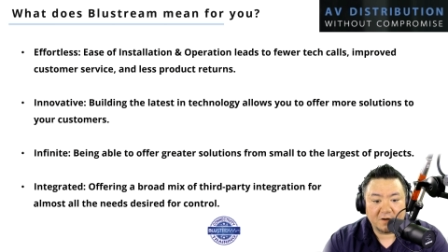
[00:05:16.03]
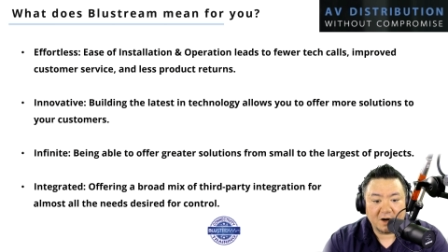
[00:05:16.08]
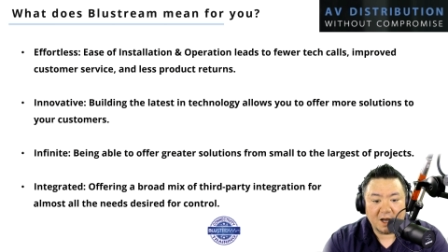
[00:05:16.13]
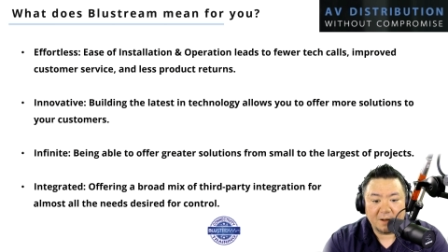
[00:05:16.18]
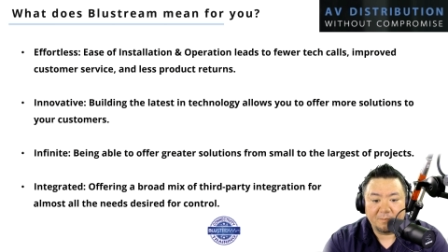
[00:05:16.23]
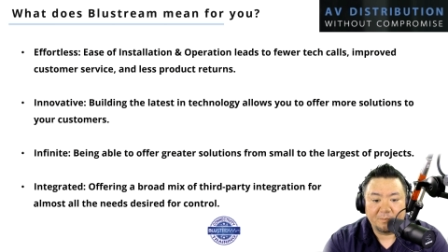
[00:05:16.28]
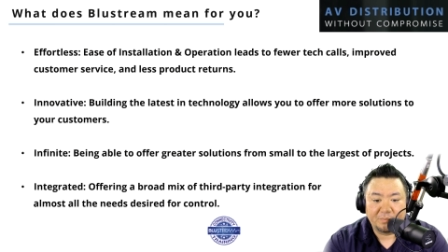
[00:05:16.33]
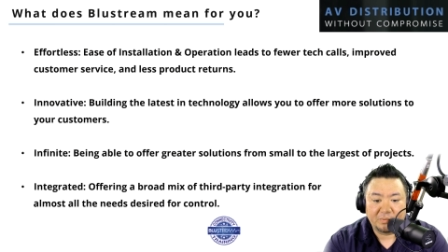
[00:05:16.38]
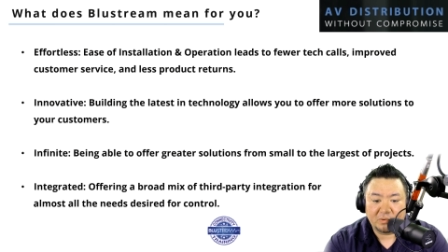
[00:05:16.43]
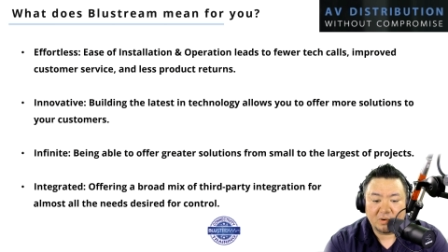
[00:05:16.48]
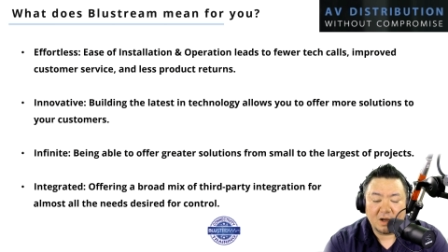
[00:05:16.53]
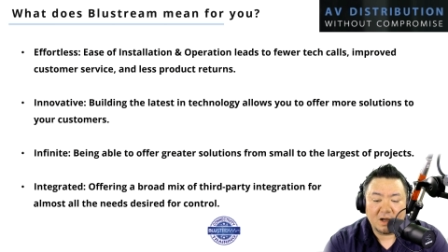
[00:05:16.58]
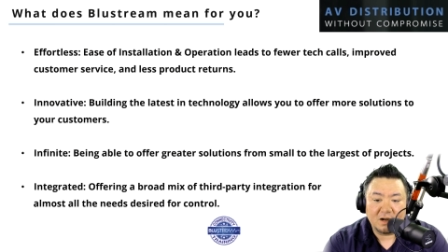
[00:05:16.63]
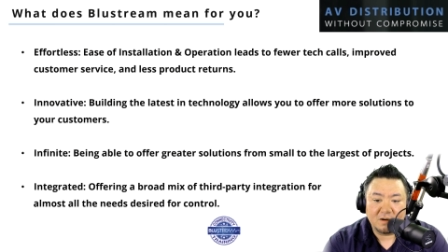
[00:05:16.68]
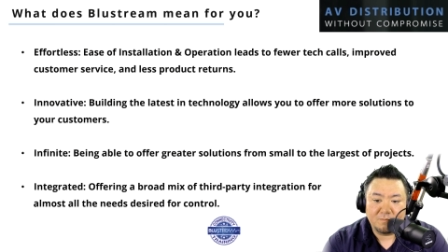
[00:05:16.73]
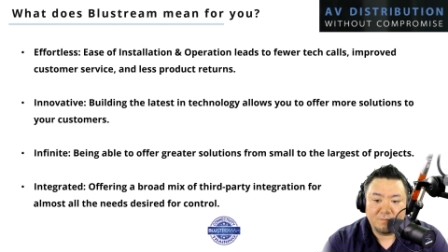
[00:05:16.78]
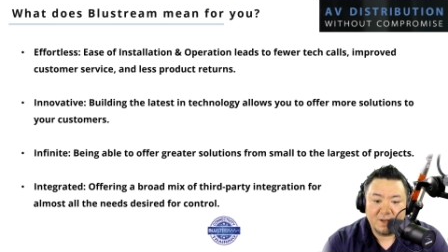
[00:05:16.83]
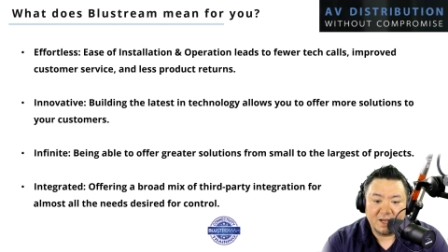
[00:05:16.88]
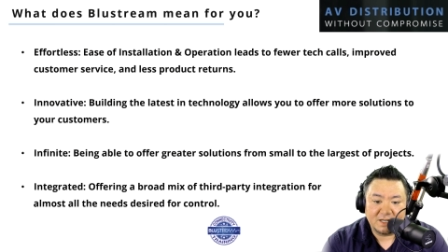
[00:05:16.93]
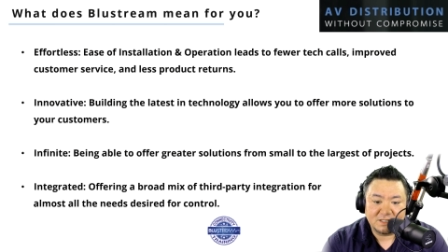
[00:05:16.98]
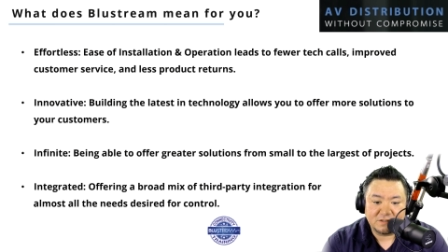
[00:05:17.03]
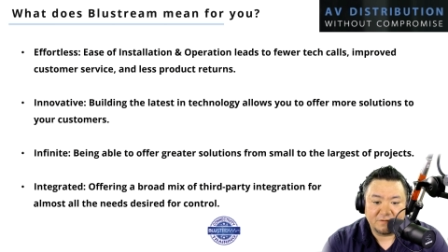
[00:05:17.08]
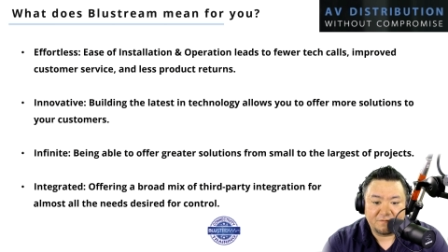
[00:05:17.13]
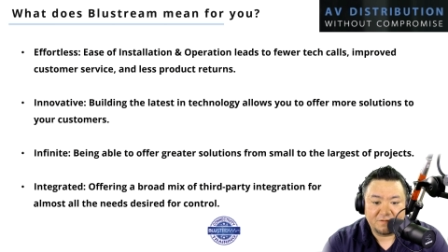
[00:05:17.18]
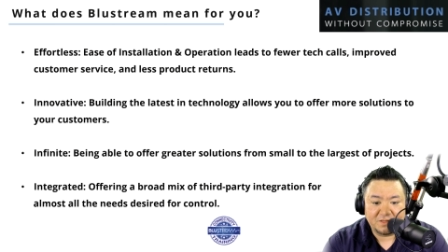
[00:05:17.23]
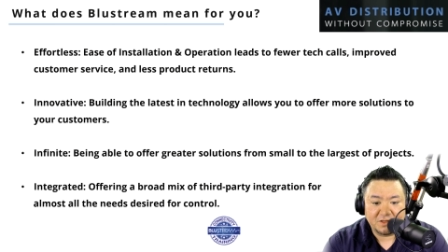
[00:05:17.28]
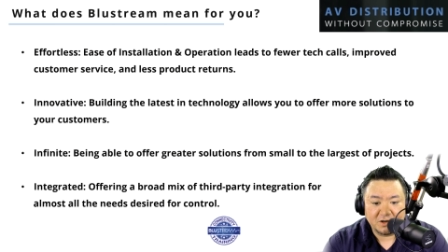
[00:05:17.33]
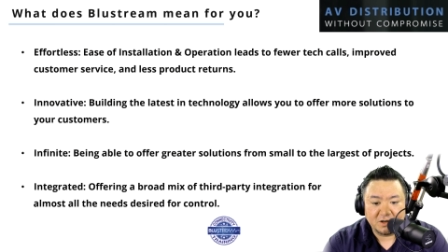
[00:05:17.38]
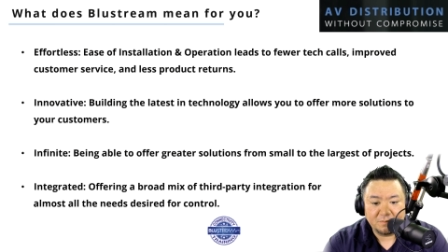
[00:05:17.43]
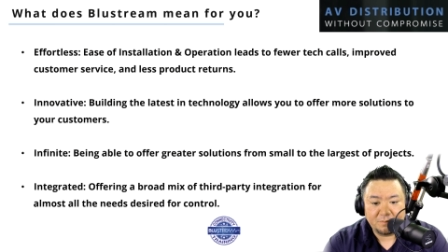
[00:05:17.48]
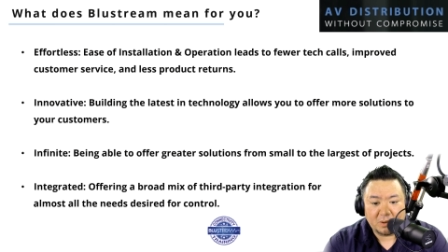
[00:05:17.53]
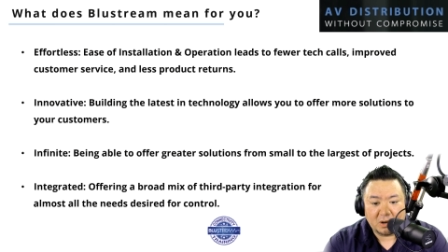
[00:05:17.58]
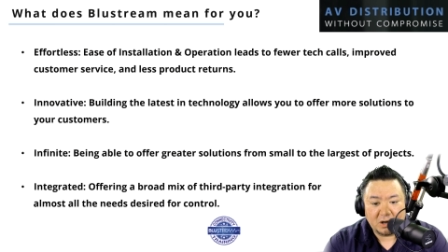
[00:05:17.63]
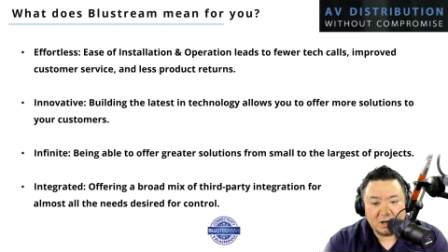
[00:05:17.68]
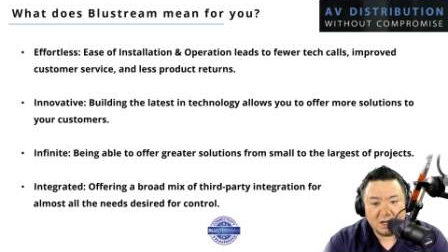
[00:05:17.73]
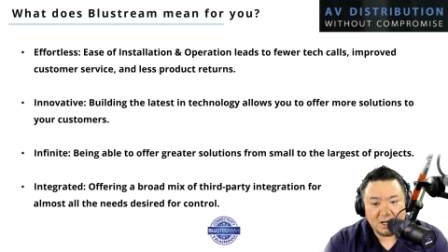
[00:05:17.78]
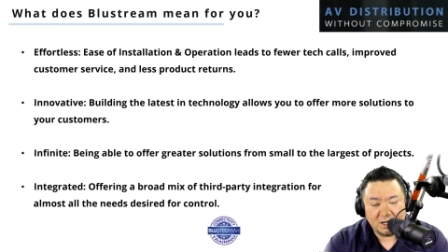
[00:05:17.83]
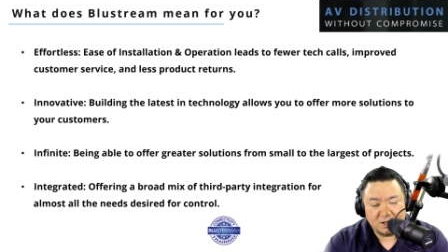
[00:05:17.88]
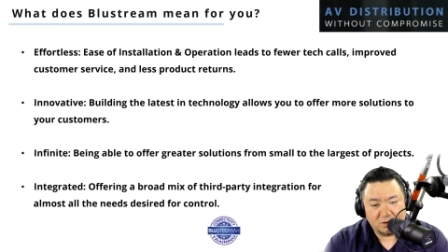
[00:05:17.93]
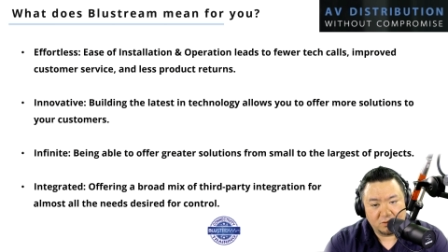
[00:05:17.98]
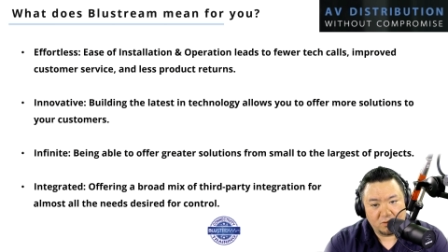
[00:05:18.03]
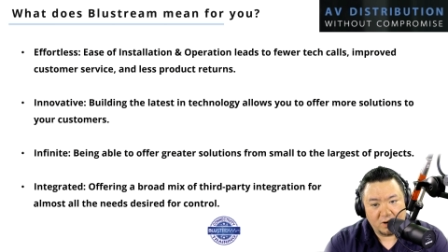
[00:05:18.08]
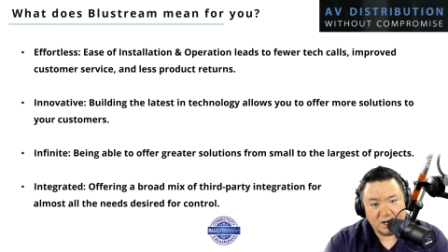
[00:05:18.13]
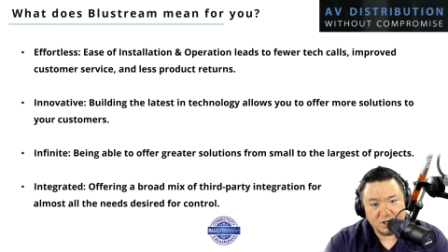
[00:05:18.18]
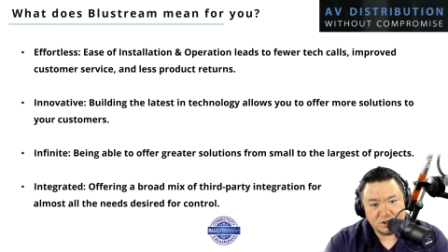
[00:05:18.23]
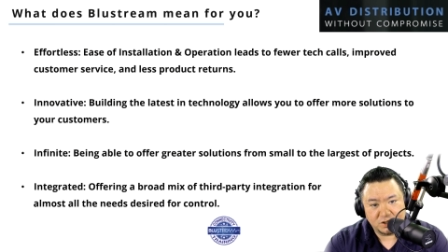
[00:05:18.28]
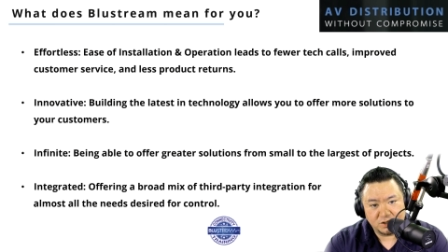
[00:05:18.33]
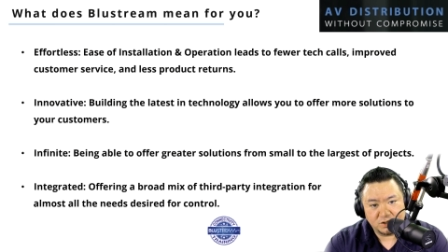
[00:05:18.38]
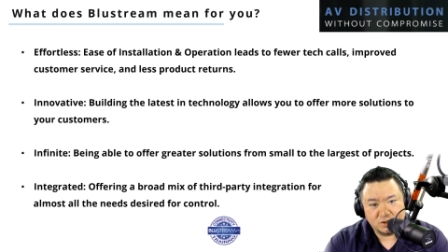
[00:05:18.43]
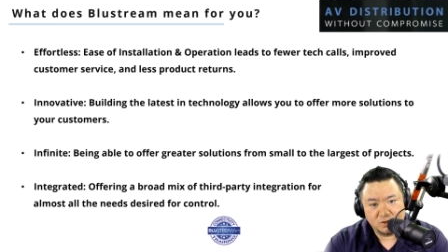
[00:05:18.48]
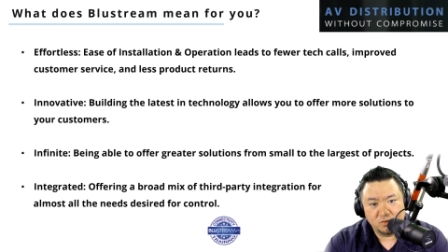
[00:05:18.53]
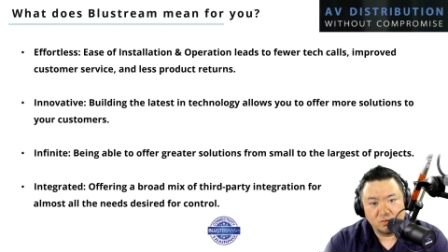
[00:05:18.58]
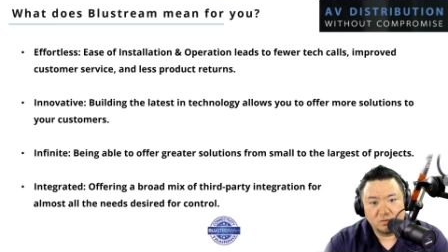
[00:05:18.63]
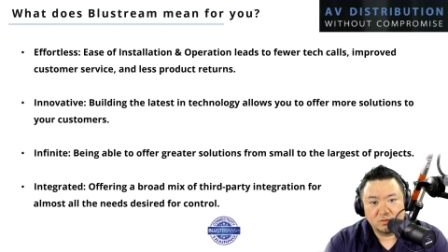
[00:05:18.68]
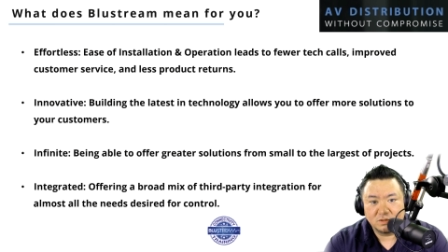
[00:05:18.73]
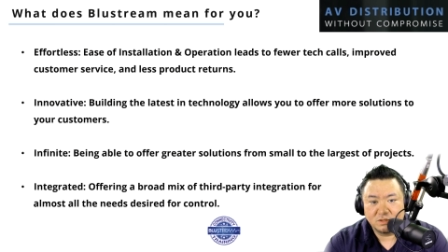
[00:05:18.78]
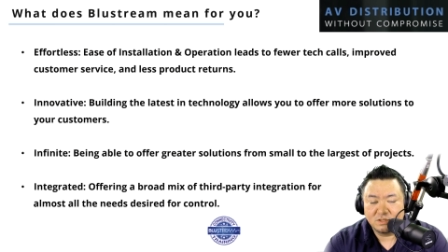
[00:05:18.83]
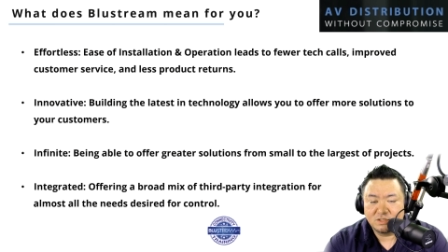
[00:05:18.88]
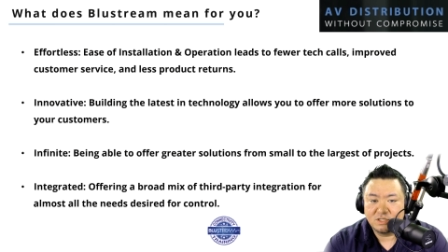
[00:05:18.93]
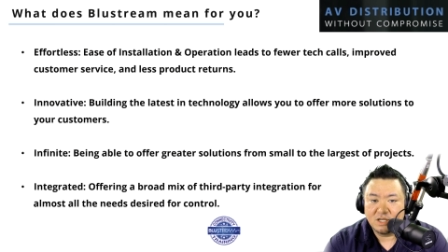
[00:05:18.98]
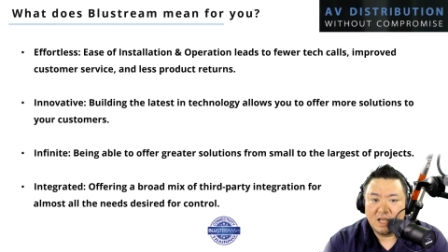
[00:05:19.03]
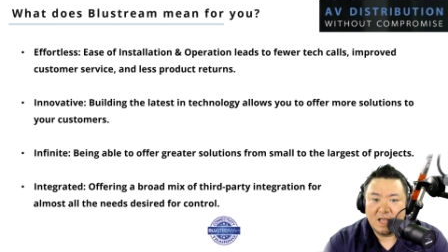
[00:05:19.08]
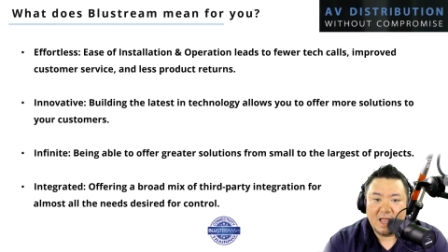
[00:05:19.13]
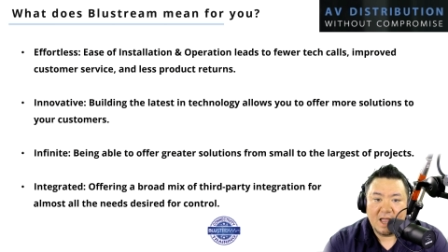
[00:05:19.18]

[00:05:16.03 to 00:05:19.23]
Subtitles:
a broad mix of third-party integration tools